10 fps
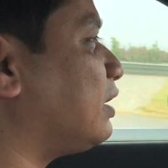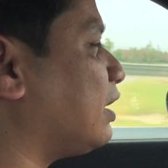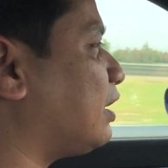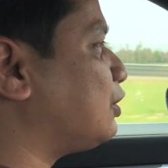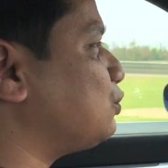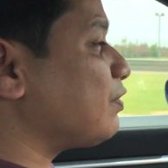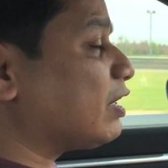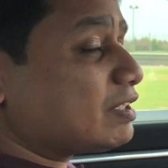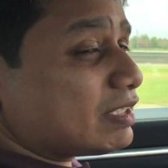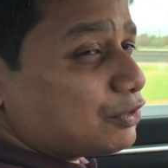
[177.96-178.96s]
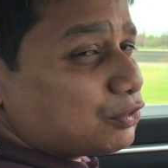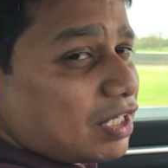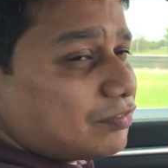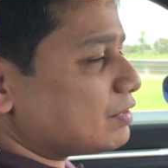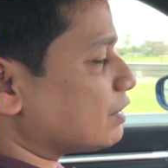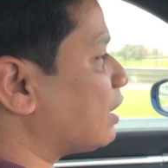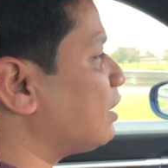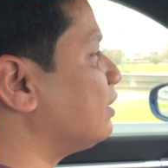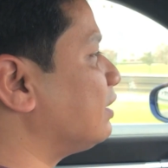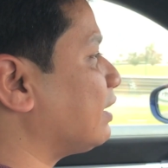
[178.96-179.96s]
Uh, you ever get a chance to drive this
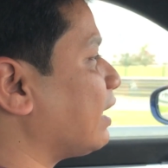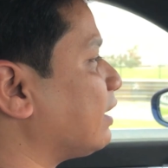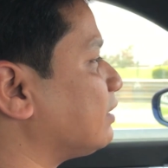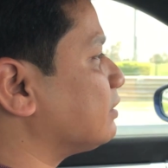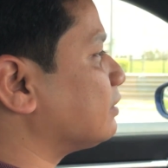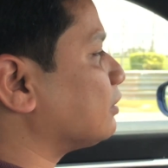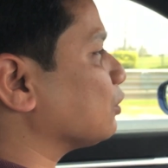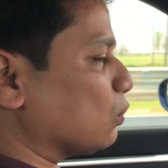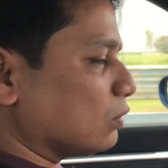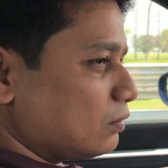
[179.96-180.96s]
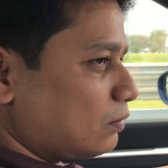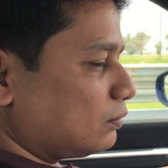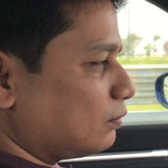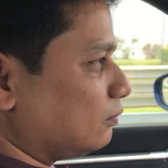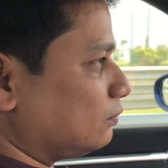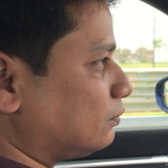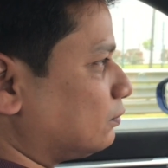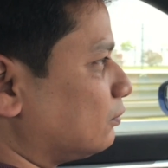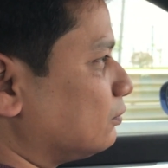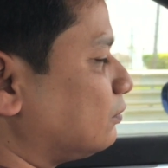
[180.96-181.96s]
car? I tried to stay right behind me,
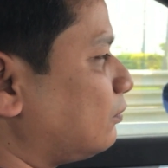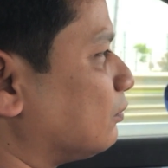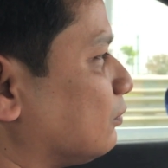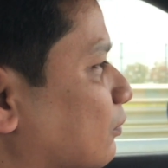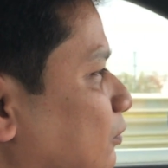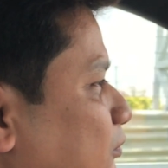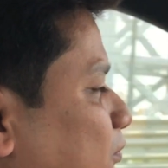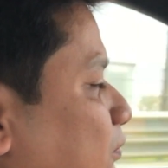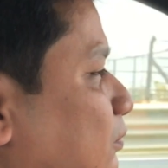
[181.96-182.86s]
tried to stay behind me so you can